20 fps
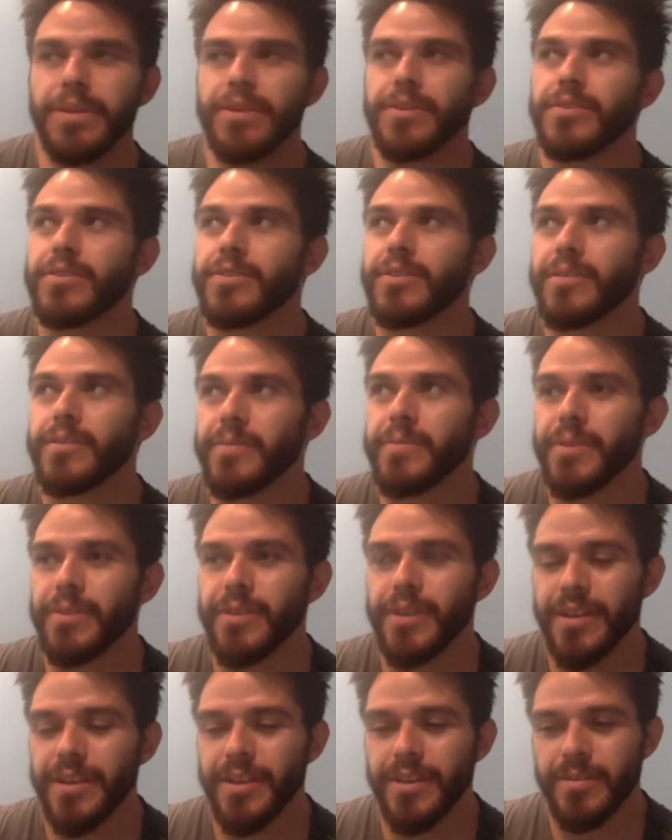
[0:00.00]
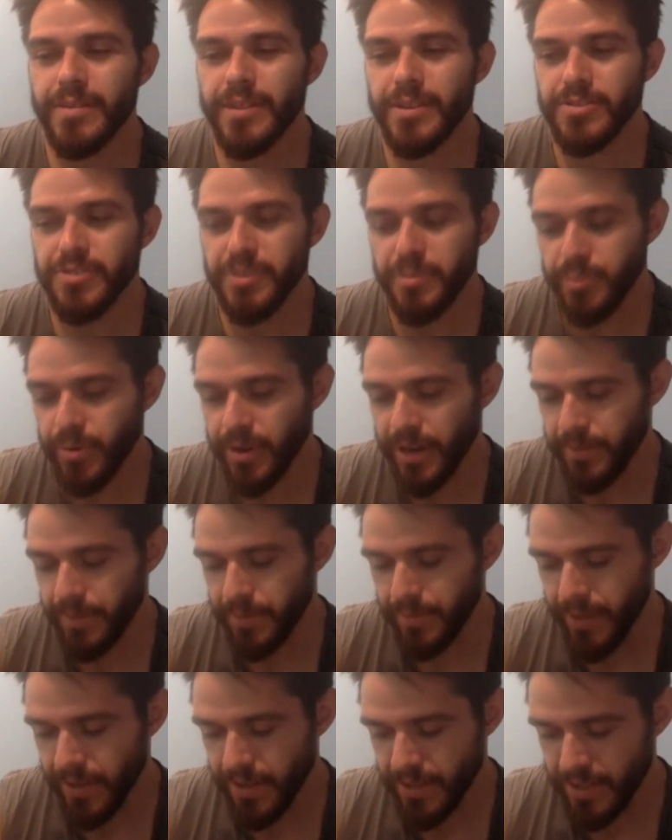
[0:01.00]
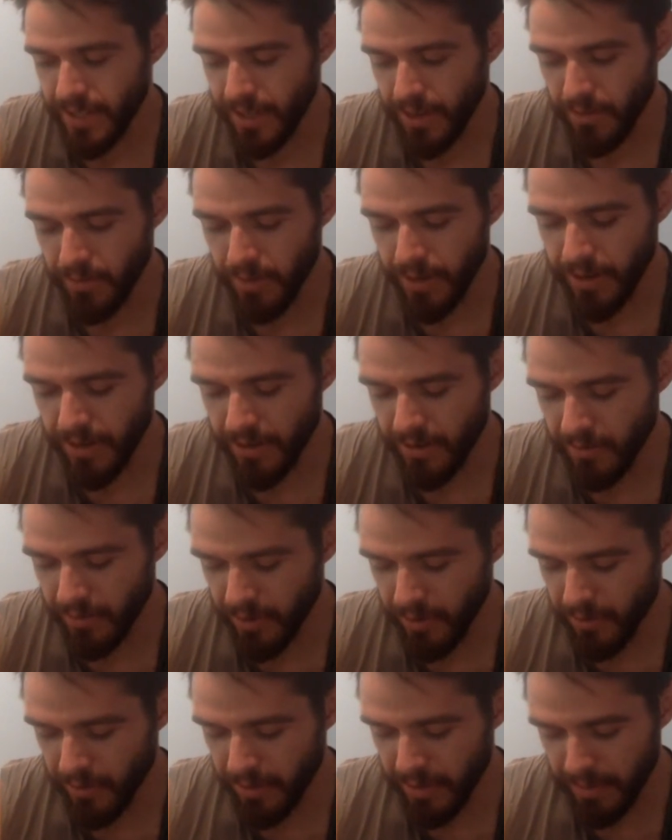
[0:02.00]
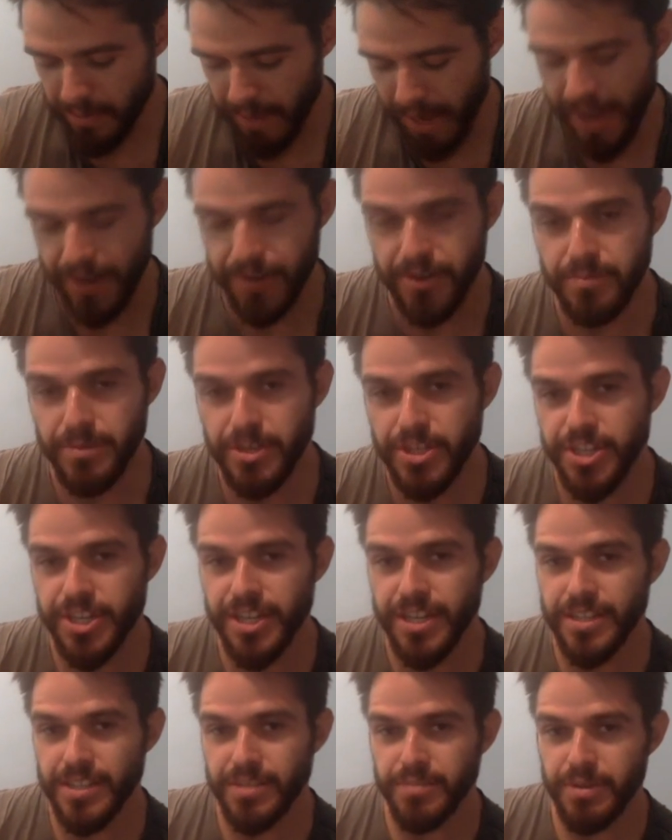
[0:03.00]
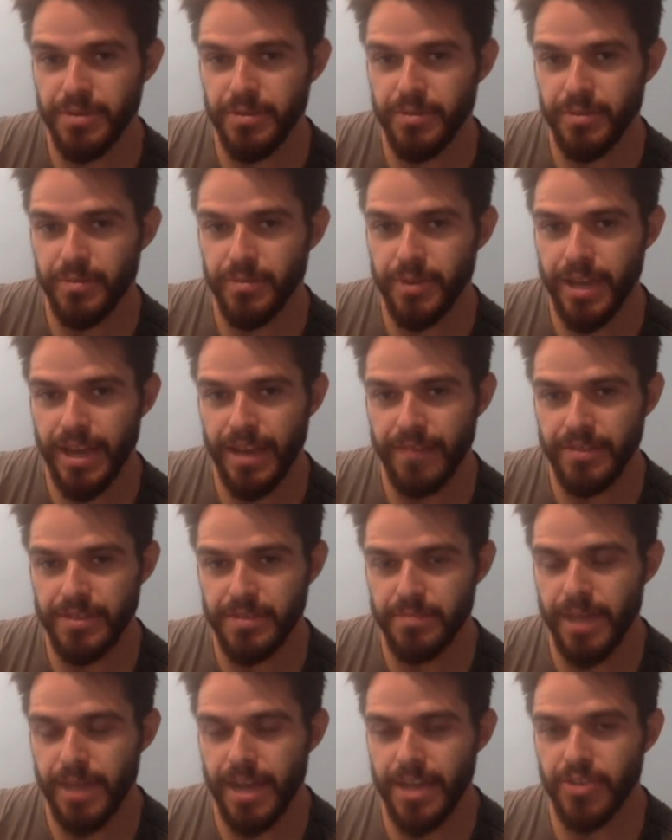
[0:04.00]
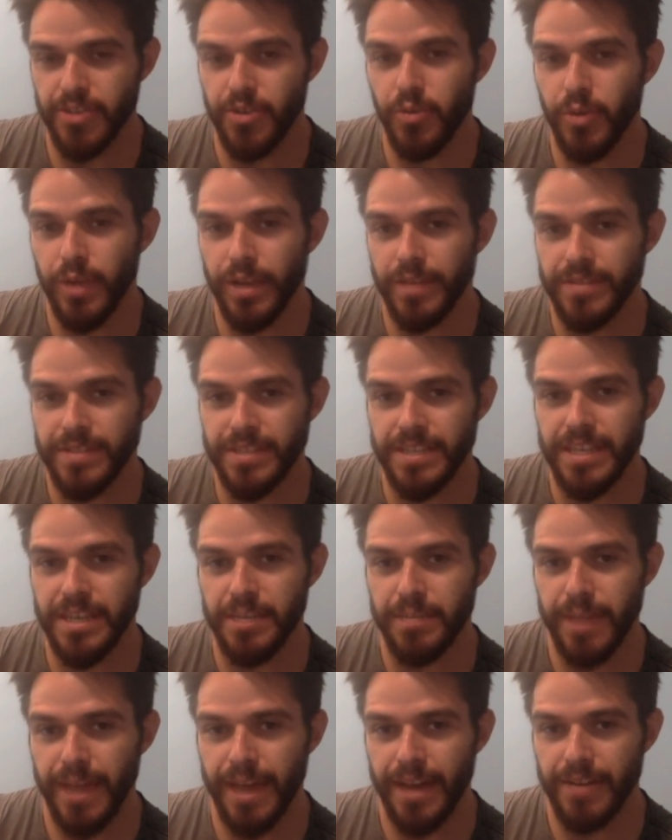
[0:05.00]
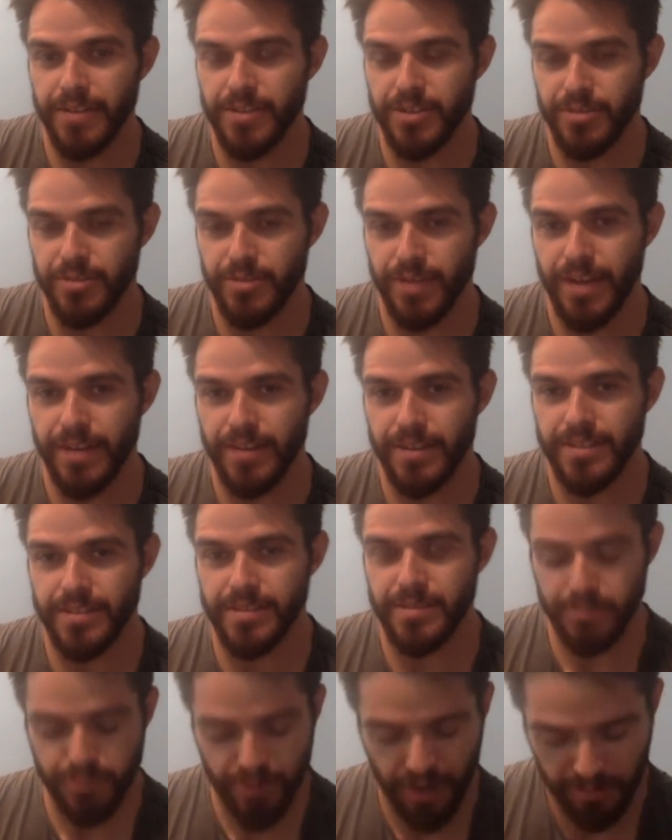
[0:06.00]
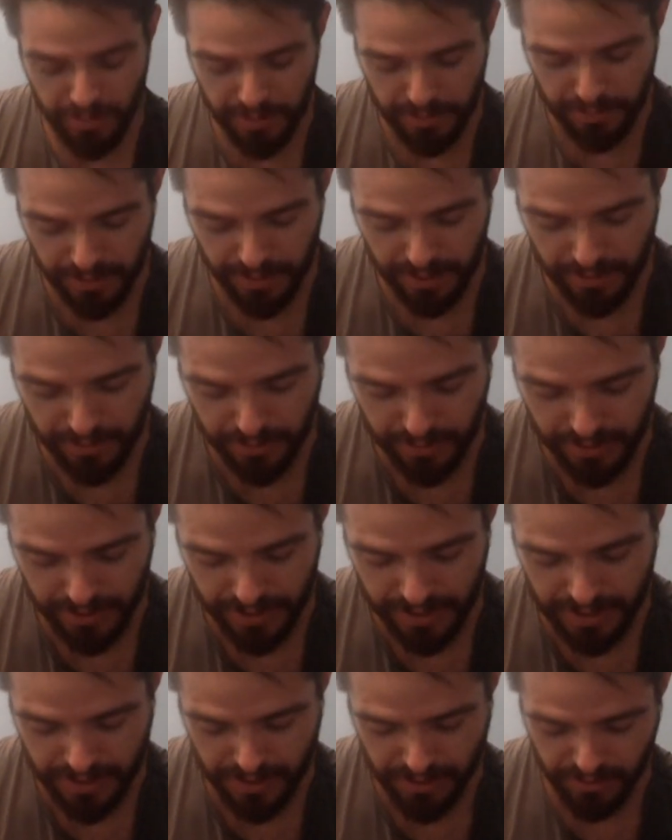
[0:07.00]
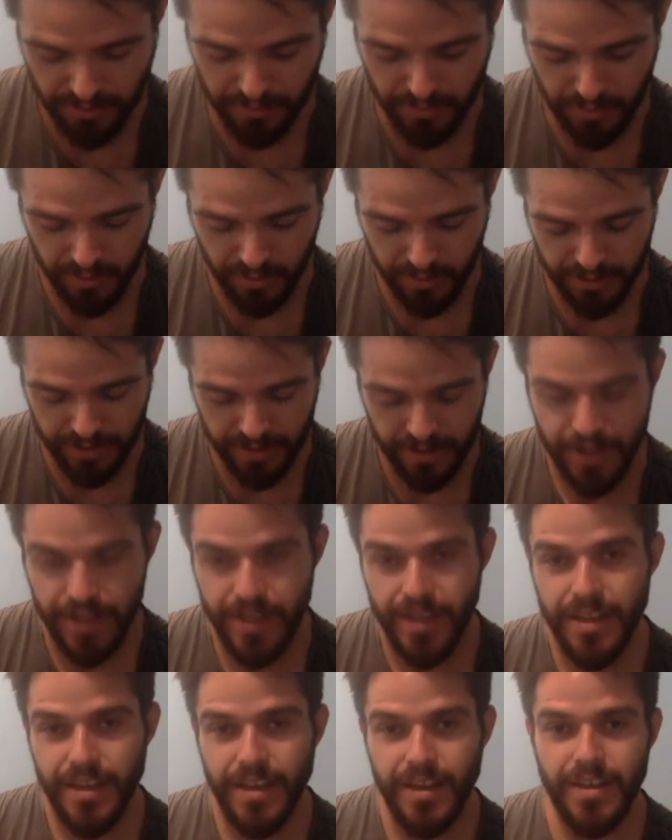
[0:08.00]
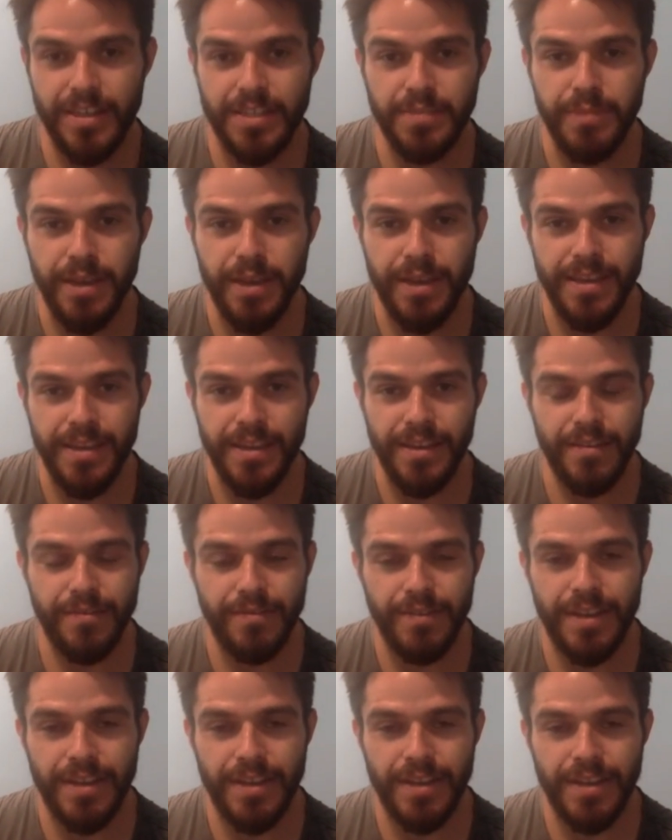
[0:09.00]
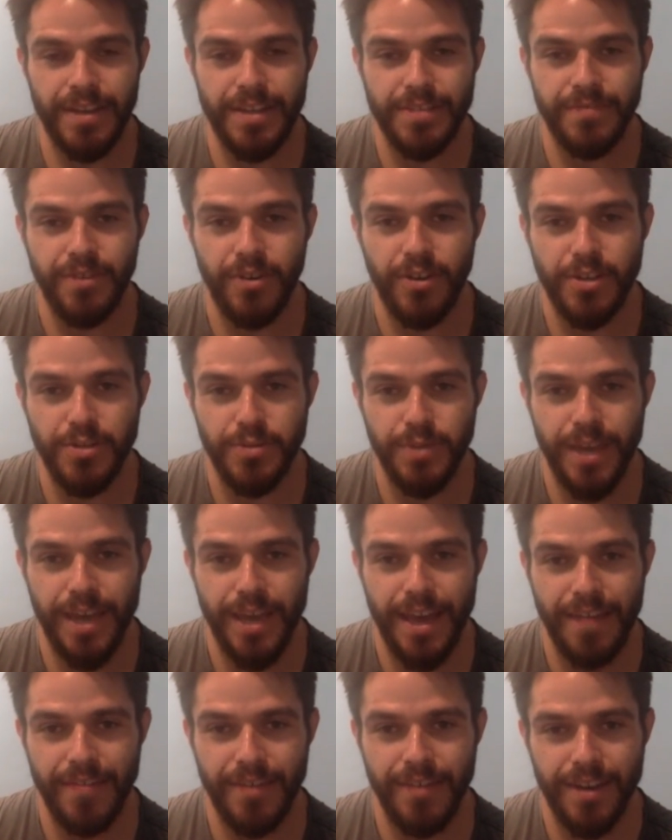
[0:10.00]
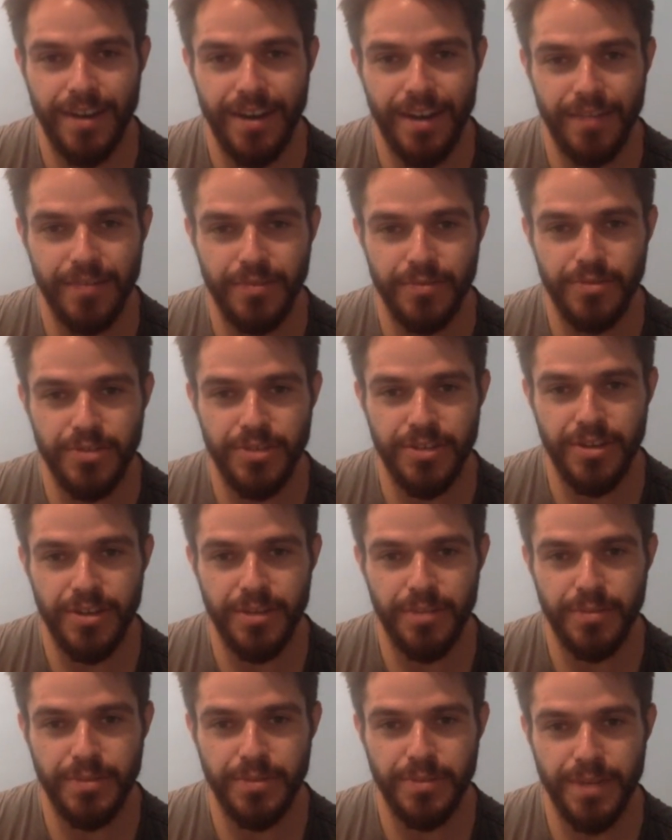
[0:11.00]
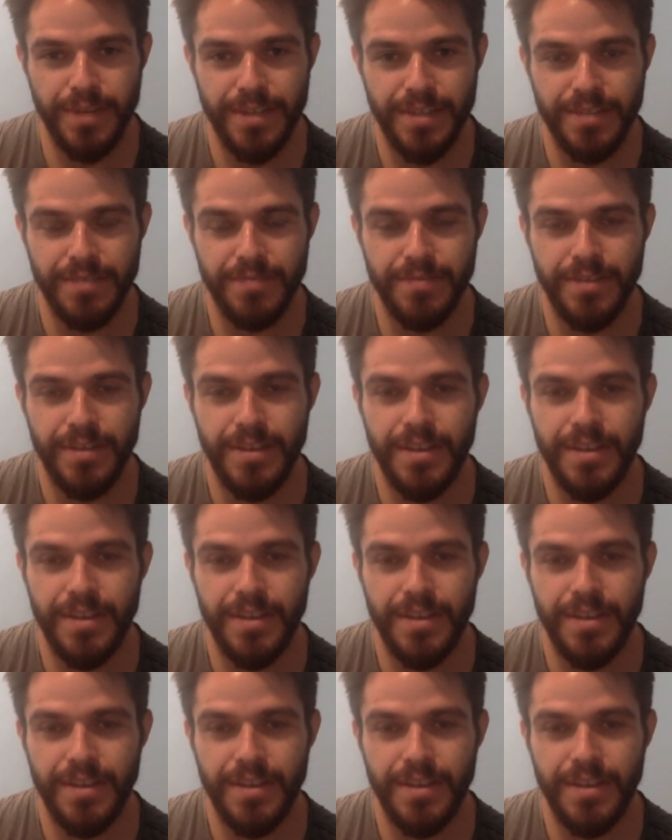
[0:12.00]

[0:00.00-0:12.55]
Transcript: but you're you're hitting an interesting point. I mean, because like we are we are really pattern machines, and we and we have this magical way of yeah. seeing patterns around us, and probably played a pretty integral role in us making it as far as we have on an evolutionary perspective.